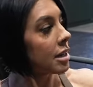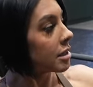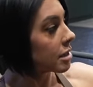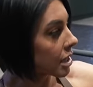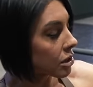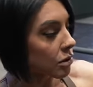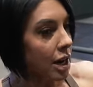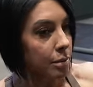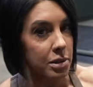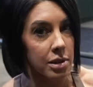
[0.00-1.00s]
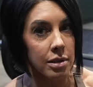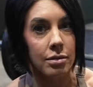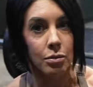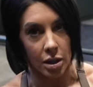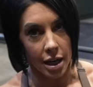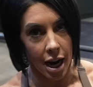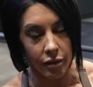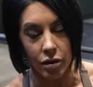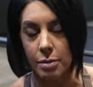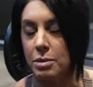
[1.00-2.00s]
six reps, one and a
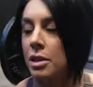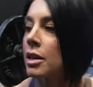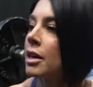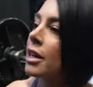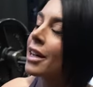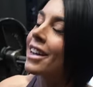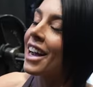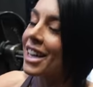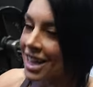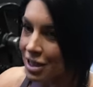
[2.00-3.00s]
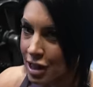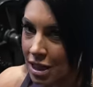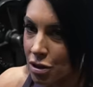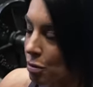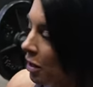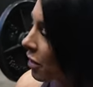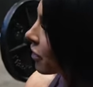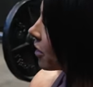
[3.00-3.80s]
half reps, and then ten to twelve